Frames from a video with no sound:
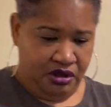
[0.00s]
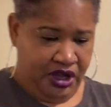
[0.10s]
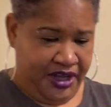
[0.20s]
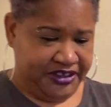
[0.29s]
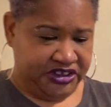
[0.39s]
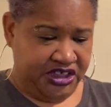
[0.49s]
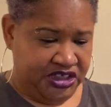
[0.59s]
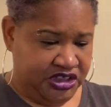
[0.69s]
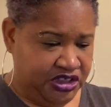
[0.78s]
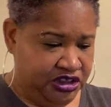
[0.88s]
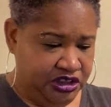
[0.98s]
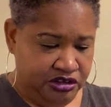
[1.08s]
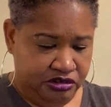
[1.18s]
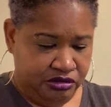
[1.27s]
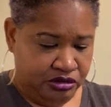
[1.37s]
I stick to the
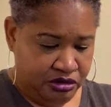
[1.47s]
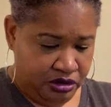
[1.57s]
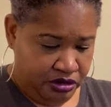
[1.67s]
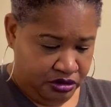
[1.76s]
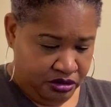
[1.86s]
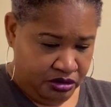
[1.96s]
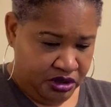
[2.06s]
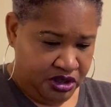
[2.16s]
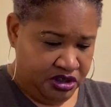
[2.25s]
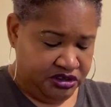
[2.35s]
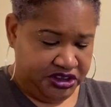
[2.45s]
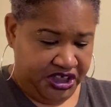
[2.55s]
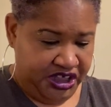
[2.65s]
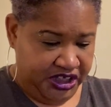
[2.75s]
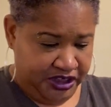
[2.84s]
little
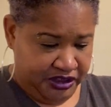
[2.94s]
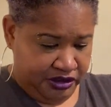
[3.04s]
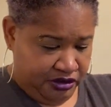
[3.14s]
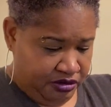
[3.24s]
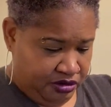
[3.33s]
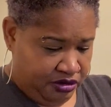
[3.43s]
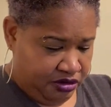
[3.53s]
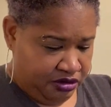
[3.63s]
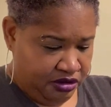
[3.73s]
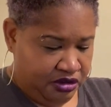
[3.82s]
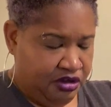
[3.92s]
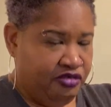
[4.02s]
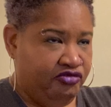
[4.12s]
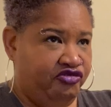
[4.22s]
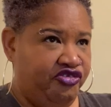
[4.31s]
$10,
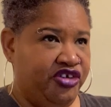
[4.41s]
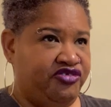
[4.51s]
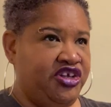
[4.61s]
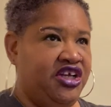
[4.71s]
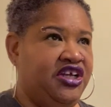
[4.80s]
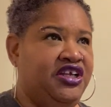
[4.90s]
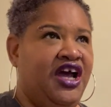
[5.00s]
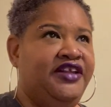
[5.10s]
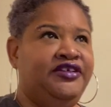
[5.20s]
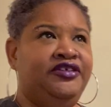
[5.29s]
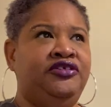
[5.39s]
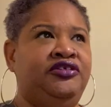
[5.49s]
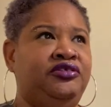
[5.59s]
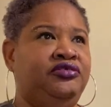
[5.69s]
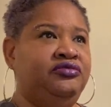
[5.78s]
$15
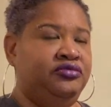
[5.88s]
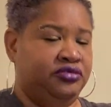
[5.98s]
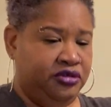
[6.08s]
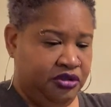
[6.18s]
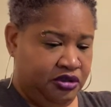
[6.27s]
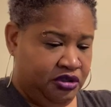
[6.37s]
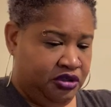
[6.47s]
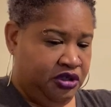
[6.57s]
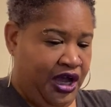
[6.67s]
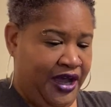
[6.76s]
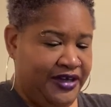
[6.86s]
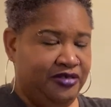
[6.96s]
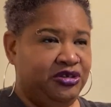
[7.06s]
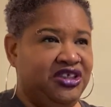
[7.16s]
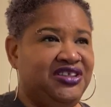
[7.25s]

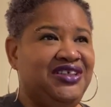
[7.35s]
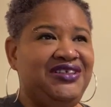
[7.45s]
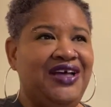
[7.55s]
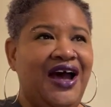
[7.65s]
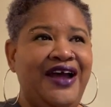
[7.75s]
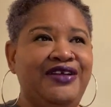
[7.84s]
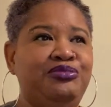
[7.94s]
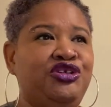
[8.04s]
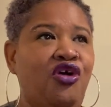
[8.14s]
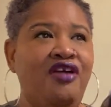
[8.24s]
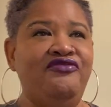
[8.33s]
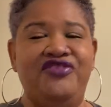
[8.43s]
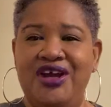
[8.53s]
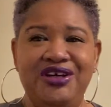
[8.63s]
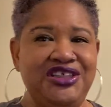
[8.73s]
items because these items are
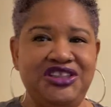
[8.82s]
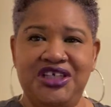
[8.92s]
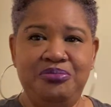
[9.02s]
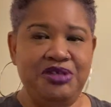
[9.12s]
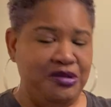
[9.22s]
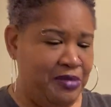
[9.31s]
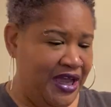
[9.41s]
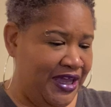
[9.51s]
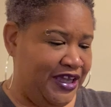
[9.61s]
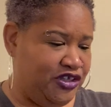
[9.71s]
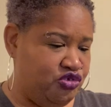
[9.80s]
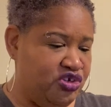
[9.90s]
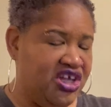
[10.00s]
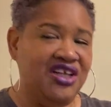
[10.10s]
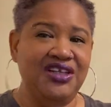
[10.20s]
very cheaply made. You
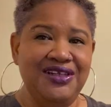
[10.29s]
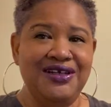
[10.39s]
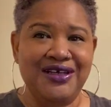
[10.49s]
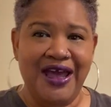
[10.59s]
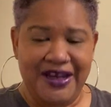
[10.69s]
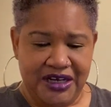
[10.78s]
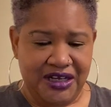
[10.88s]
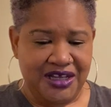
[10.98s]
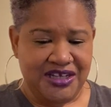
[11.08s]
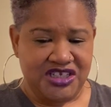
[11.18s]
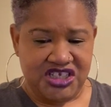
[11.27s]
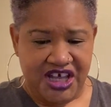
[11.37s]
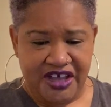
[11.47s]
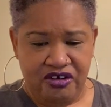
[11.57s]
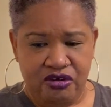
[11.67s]
can look at it and
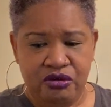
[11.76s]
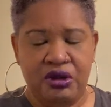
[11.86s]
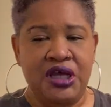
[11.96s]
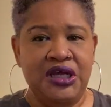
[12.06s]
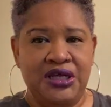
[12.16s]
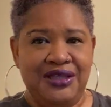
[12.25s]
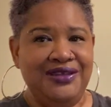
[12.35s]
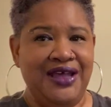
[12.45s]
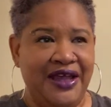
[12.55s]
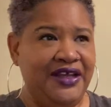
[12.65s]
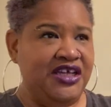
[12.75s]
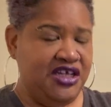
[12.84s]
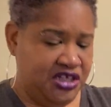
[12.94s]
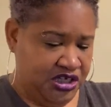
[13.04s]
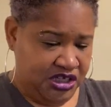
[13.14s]
tell that
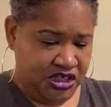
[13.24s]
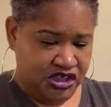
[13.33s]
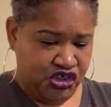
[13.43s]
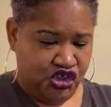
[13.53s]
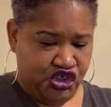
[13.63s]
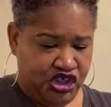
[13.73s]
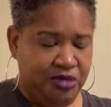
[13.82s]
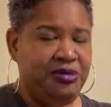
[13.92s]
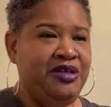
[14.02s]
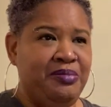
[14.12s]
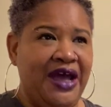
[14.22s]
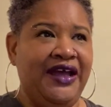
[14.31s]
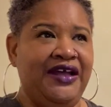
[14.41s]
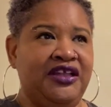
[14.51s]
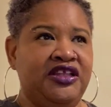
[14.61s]
it is cheaply
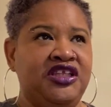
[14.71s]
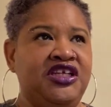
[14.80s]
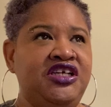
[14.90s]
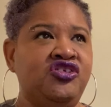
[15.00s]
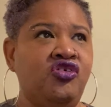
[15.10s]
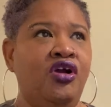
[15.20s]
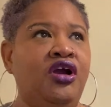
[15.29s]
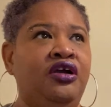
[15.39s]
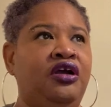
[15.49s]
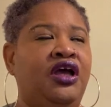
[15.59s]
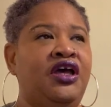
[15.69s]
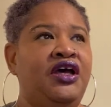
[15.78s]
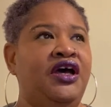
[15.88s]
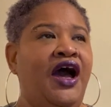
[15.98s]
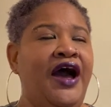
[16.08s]
made. These are
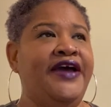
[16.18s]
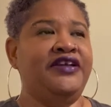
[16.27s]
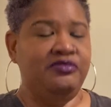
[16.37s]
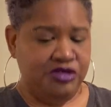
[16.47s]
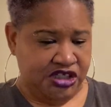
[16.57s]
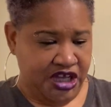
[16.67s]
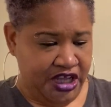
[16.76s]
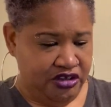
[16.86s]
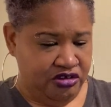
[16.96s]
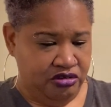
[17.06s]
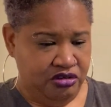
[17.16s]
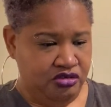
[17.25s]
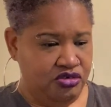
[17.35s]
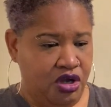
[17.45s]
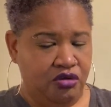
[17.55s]
items that,
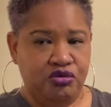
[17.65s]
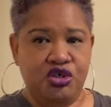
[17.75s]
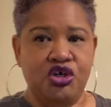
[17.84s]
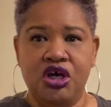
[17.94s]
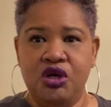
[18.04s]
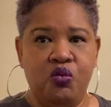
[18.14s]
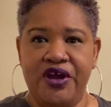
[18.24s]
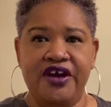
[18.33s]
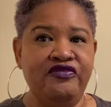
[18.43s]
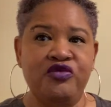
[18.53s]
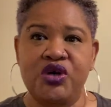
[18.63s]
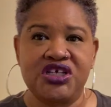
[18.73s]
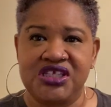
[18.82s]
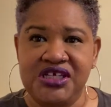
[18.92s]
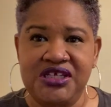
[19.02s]
you know, you're going to wear for a
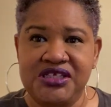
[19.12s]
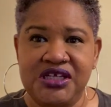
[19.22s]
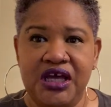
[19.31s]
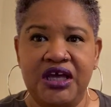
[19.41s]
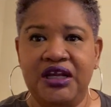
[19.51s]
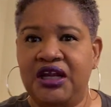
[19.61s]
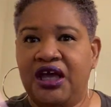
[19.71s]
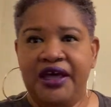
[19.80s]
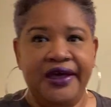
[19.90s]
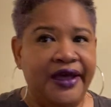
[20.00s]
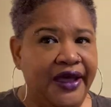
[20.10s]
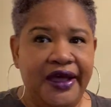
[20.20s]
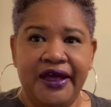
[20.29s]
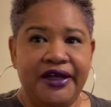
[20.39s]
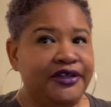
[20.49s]
season
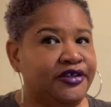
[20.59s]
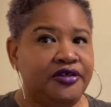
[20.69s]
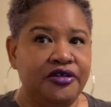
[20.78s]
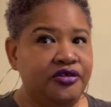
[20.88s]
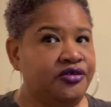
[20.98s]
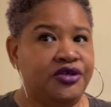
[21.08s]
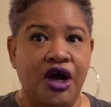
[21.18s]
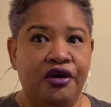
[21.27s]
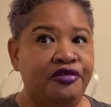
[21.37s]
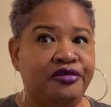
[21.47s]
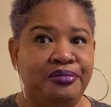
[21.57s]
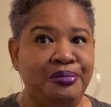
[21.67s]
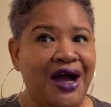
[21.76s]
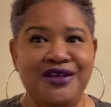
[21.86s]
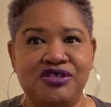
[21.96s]
and, you know,
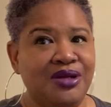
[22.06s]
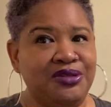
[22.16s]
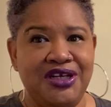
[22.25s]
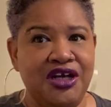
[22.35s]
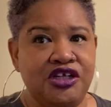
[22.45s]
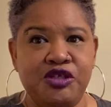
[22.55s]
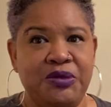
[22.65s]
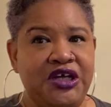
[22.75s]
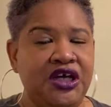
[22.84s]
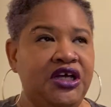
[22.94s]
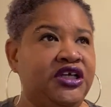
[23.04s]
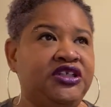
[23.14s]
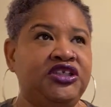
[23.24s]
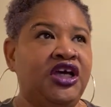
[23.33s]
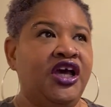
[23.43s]
buy you something else
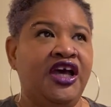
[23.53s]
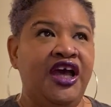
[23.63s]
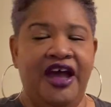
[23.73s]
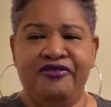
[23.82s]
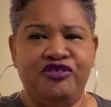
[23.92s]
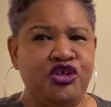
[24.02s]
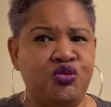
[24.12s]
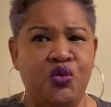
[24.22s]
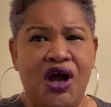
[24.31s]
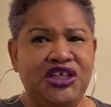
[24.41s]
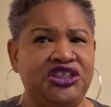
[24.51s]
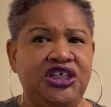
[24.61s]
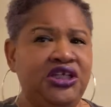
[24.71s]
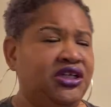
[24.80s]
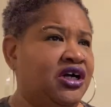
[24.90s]
because after you wash
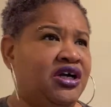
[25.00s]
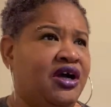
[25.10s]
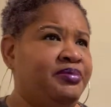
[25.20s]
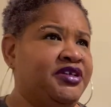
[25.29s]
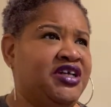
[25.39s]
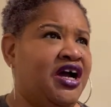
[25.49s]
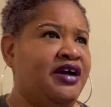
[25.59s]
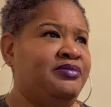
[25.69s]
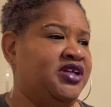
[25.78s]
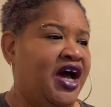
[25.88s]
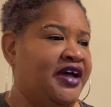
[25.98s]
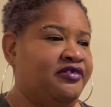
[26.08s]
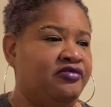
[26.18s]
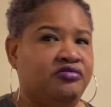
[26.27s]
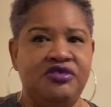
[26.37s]
it a couple of times, I
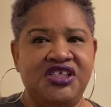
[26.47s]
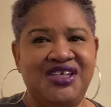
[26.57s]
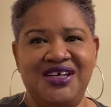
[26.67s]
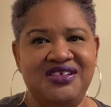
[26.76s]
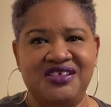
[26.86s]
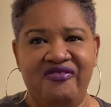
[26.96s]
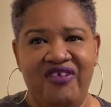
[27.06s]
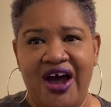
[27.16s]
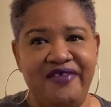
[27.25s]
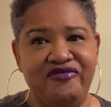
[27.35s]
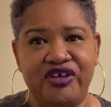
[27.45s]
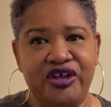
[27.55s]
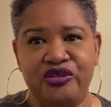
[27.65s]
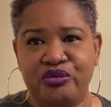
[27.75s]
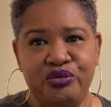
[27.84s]
don't see it
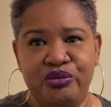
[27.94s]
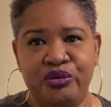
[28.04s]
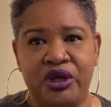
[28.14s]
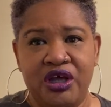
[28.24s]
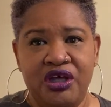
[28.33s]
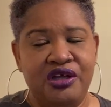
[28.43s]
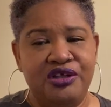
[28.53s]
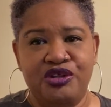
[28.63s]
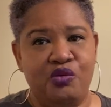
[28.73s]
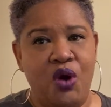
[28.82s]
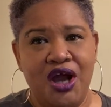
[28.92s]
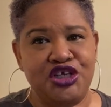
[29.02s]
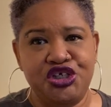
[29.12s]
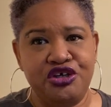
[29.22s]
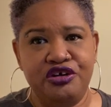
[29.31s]
surviving through the
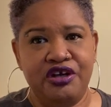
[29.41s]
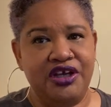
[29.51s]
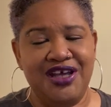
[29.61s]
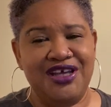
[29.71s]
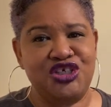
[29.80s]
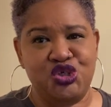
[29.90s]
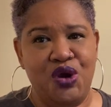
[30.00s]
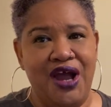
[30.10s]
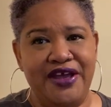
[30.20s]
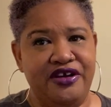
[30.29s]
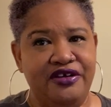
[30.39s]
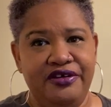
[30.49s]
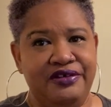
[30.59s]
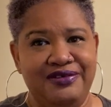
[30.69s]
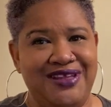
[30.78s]
washer and dryer
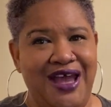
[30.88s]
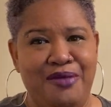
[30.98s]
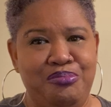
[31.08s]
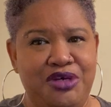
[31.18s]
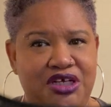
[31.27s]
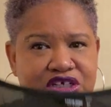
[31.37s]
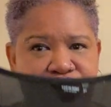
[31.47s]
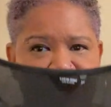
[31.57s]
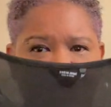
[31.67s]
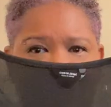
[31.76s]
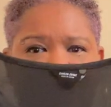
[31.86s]
that much.